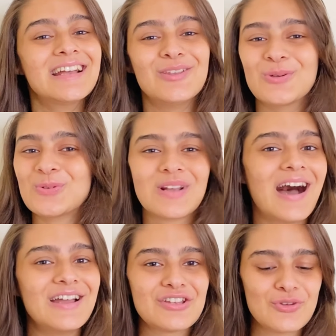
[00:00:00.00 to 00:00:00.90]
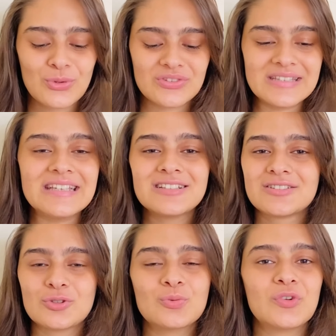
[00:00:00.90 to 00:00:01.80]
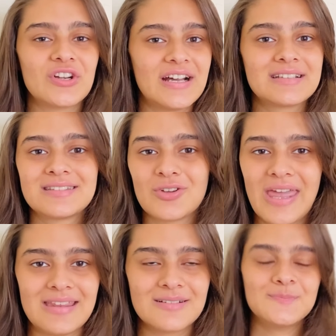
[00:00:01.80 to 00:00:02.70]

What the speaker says: you can't use these two products together.